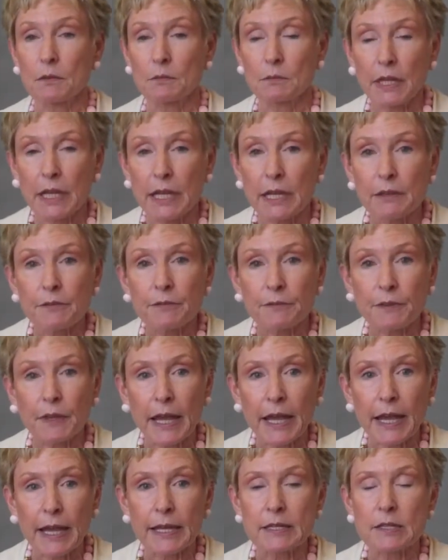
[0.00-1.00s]
laying
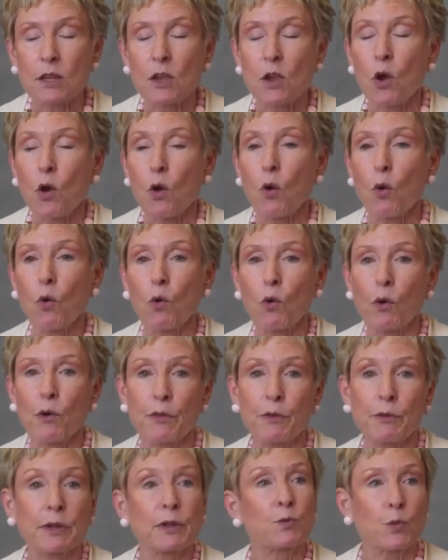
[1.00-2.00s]
flat, or
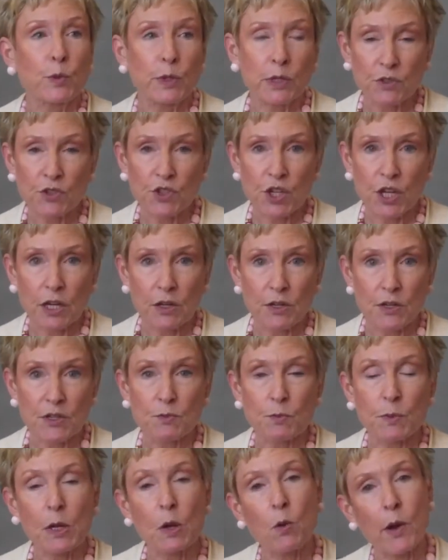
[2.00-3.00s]
they're in
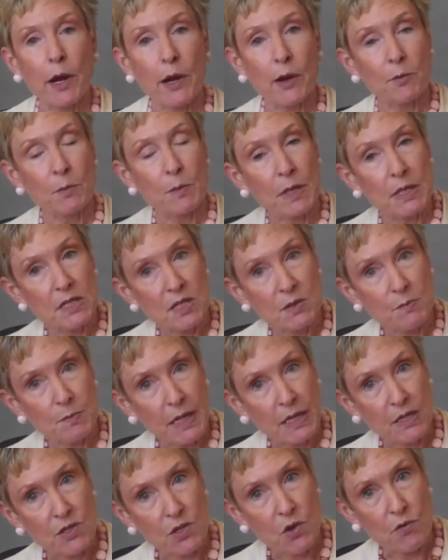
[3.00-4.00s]
wheelchairs requiring me to
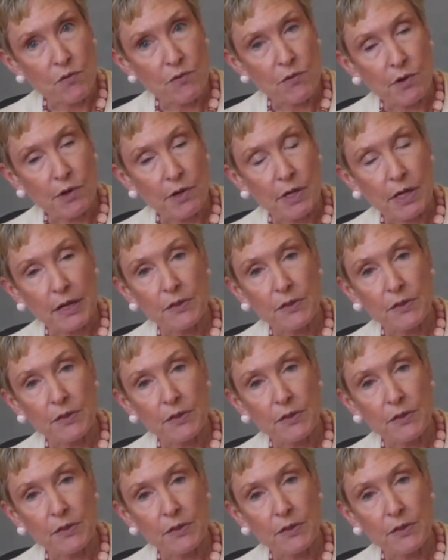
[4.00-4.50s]
bend over.